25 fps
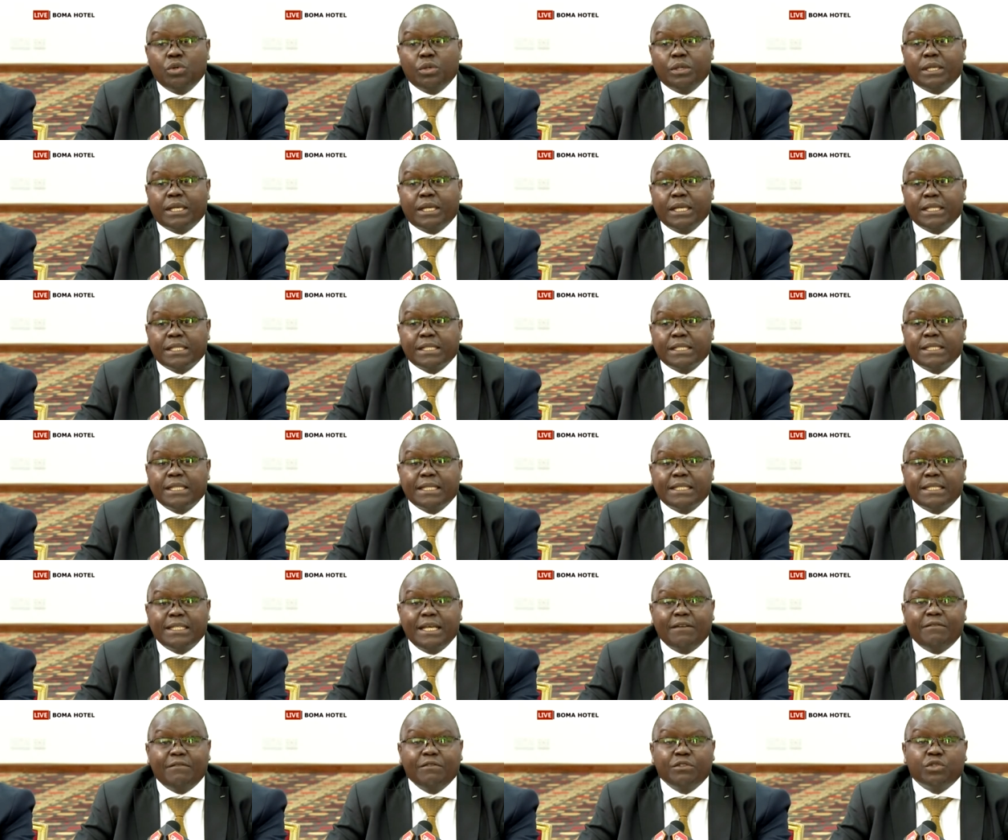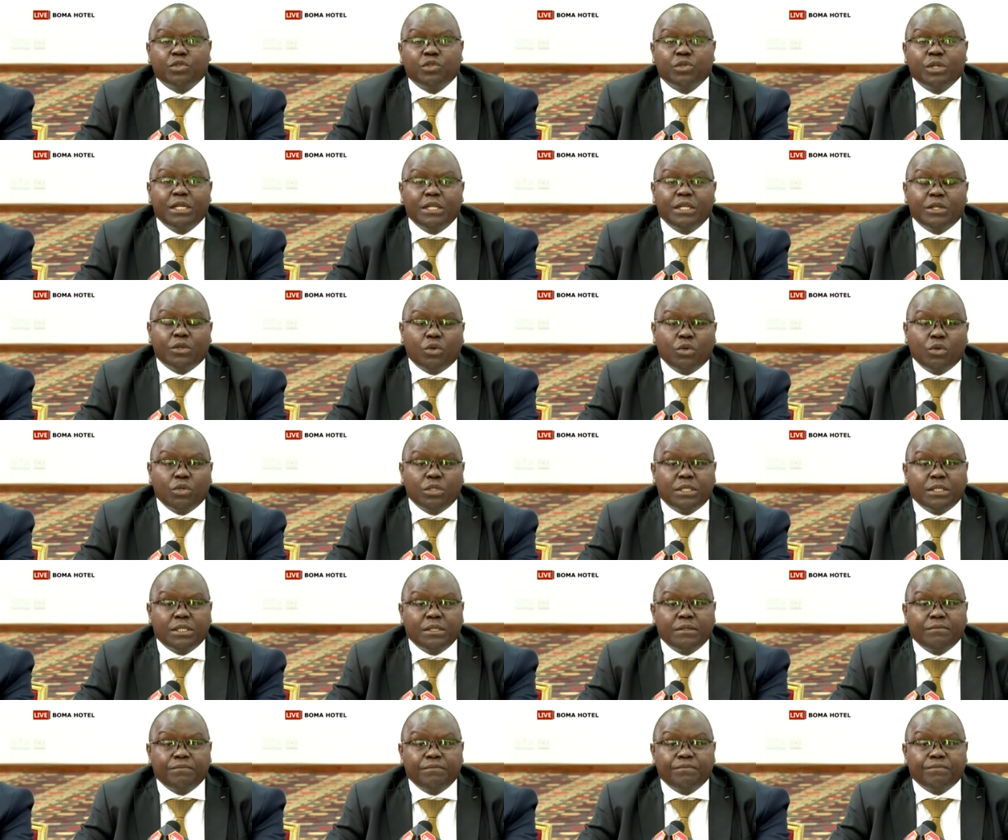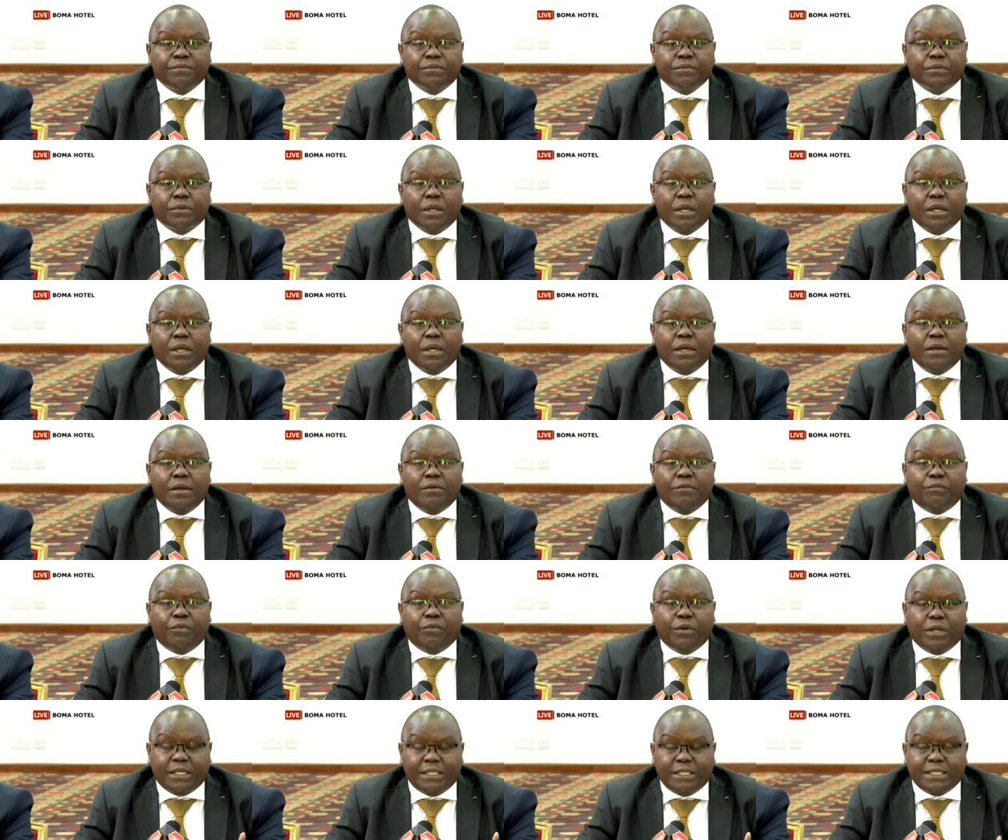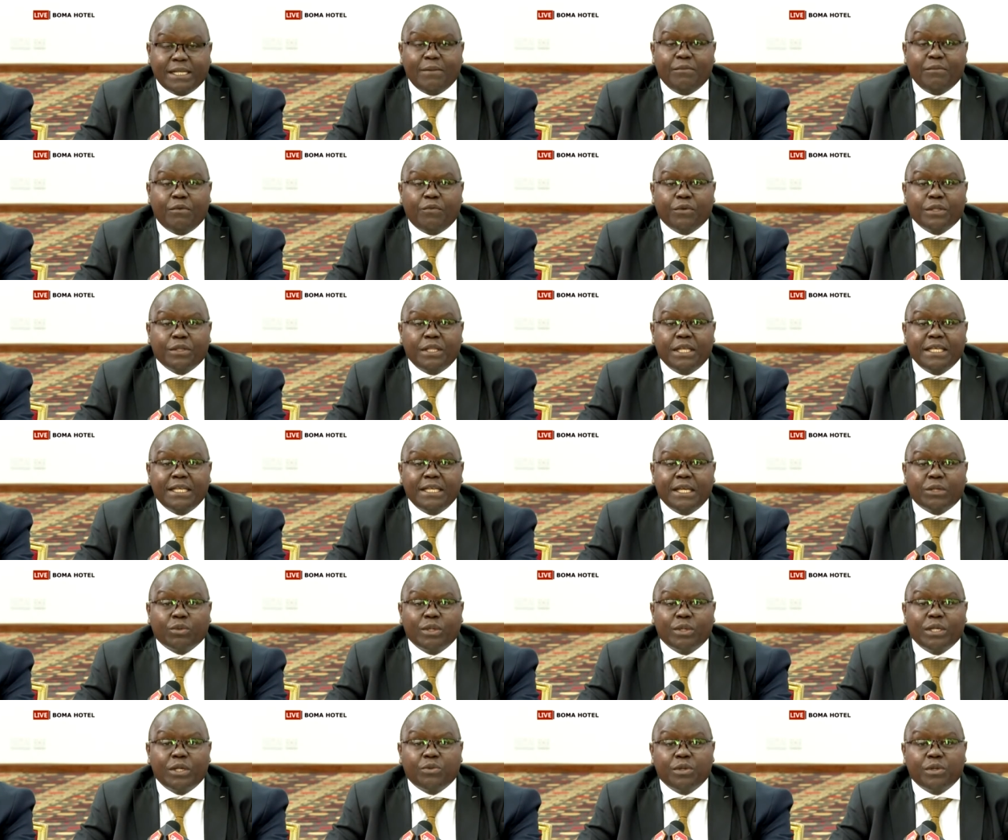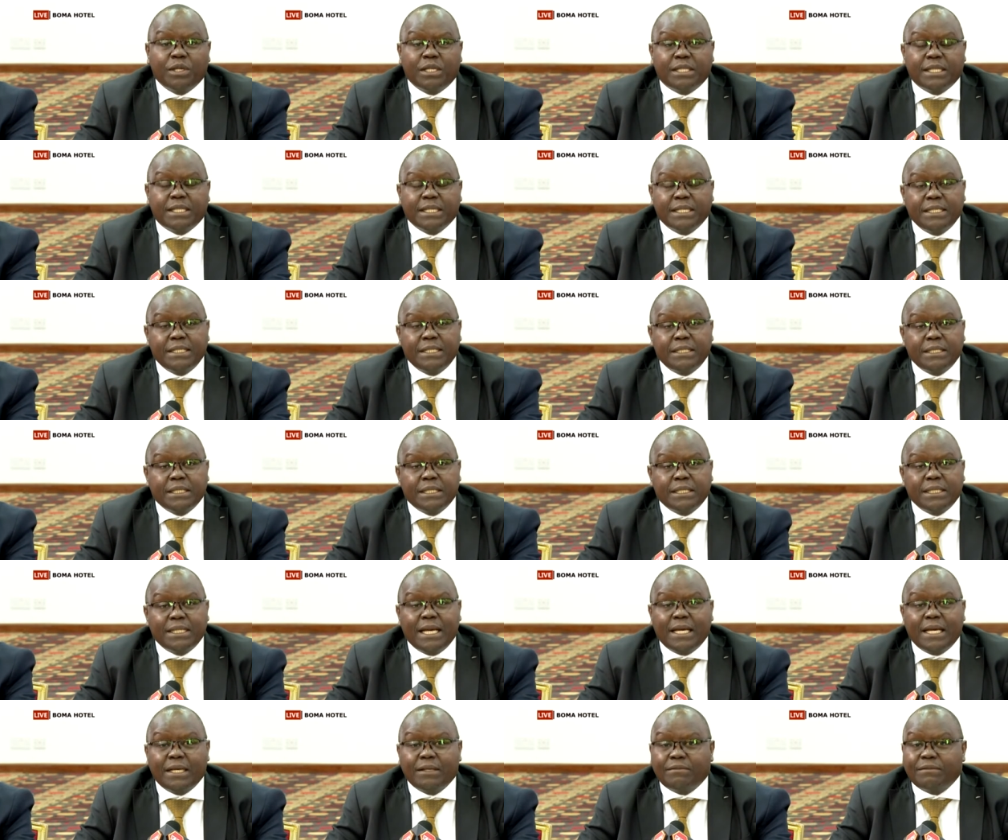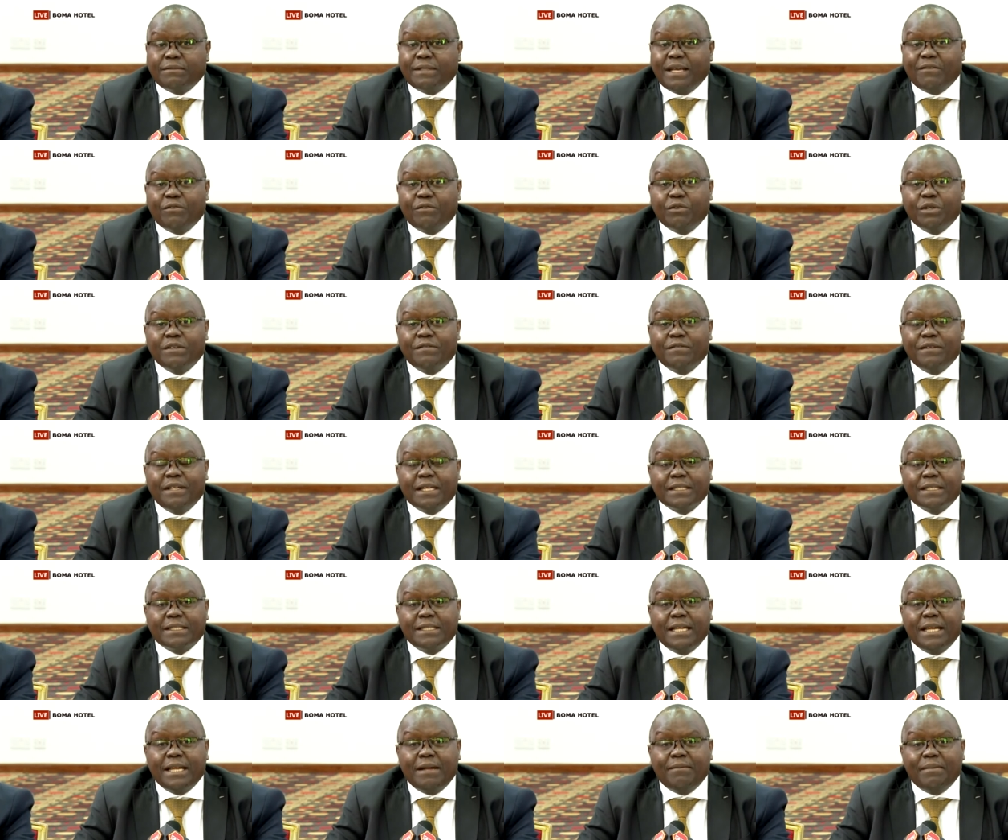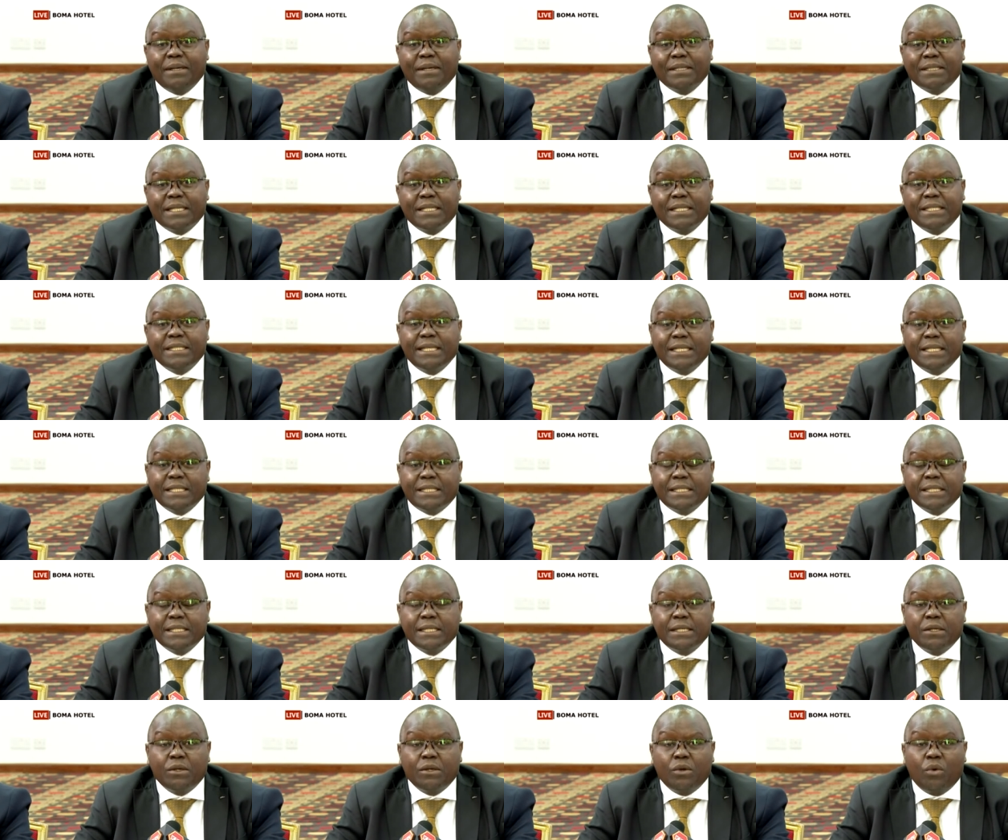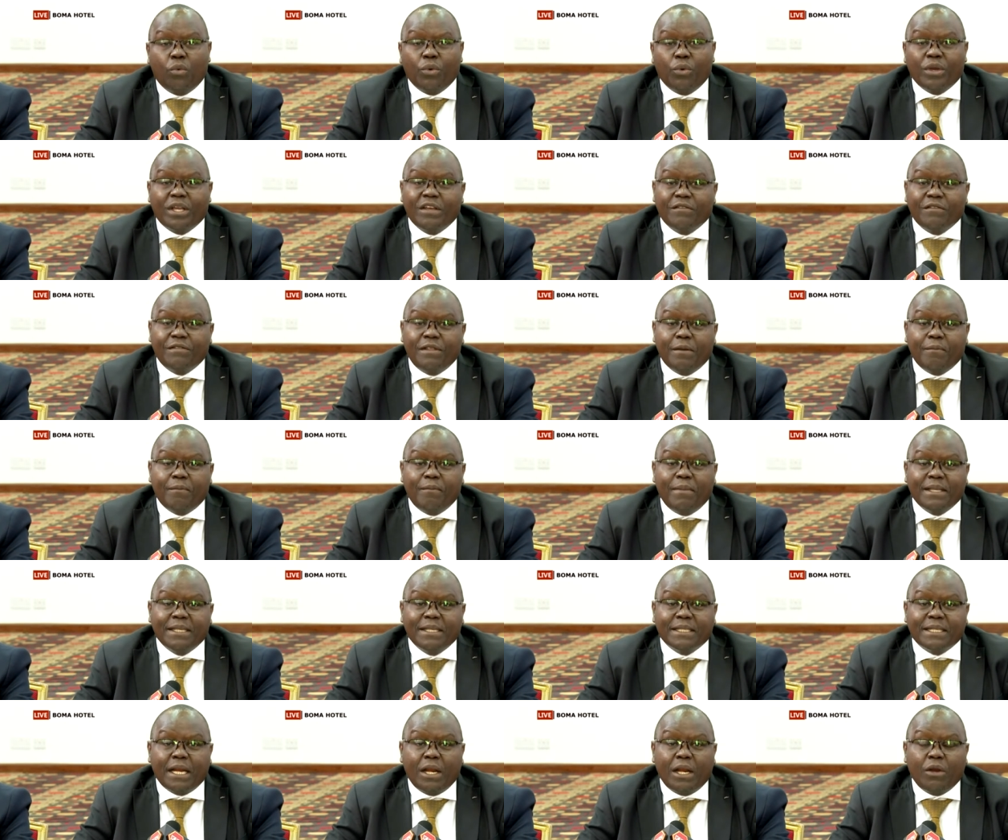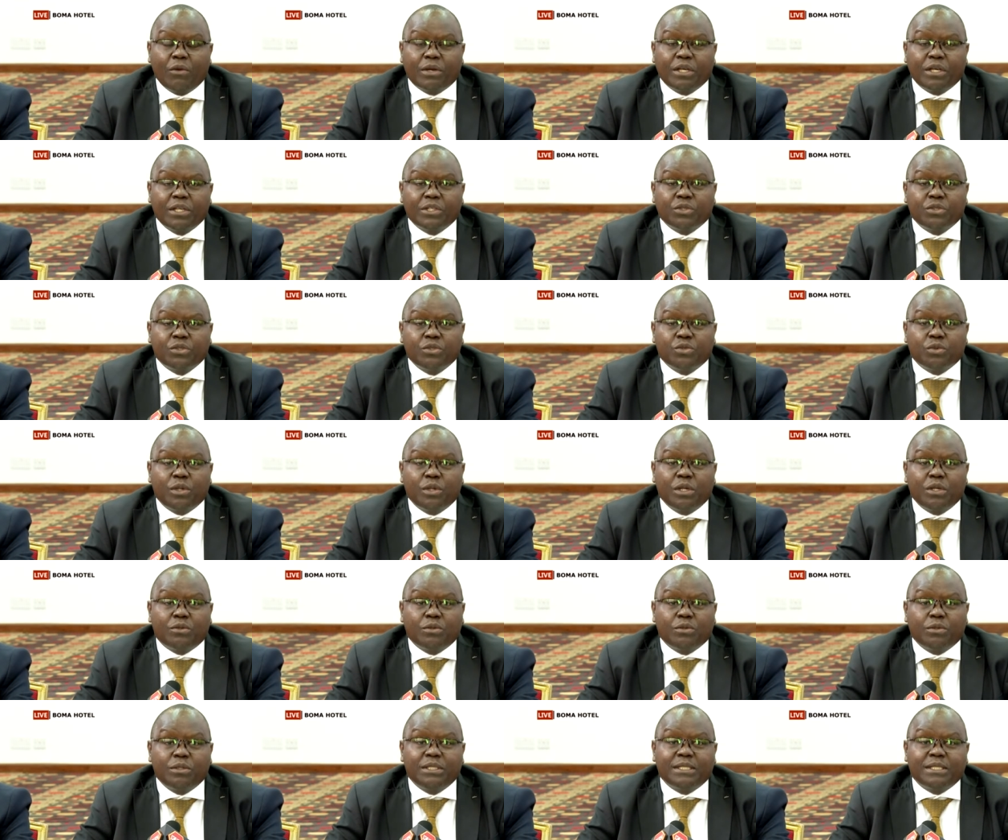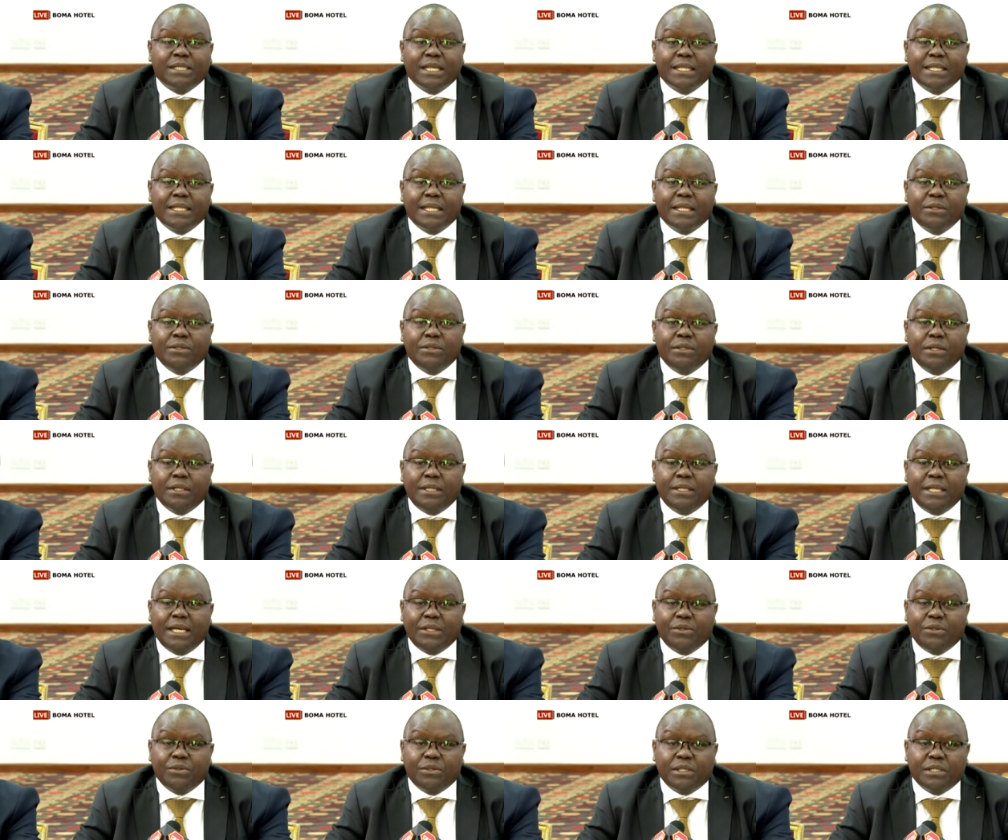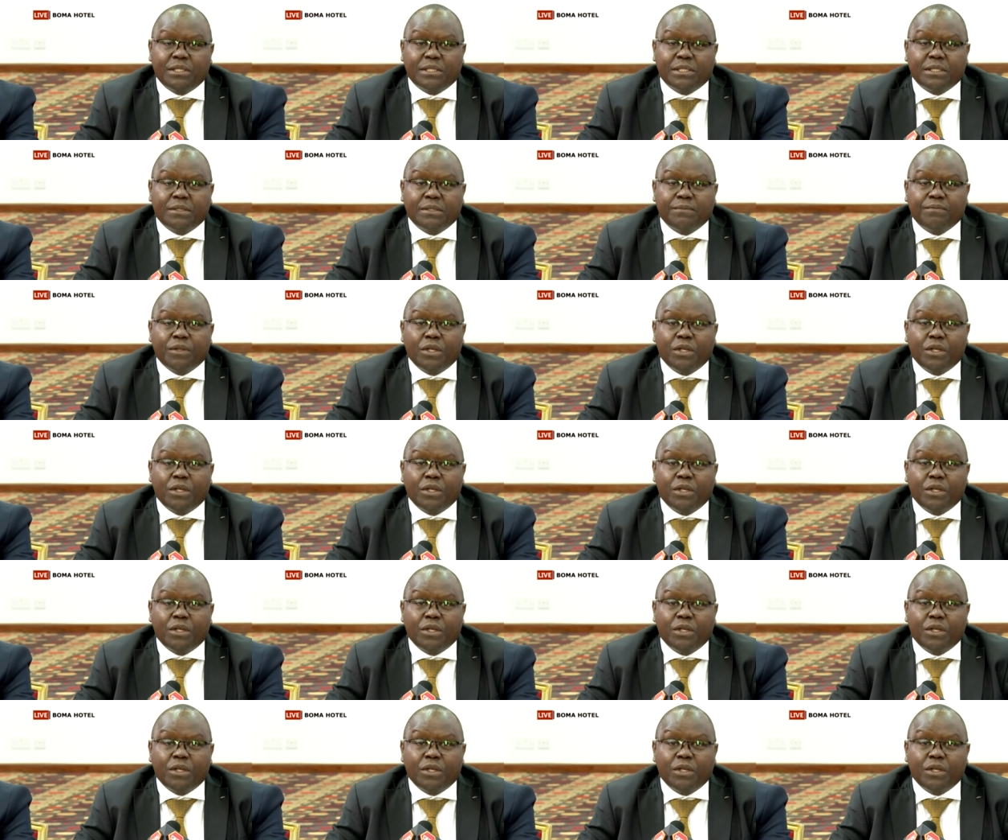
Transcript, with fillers: cases that they have instituted in the court. For example, for the year 2023, they haven't given us the numbers, yet we give them budget allocation to discharge their duties.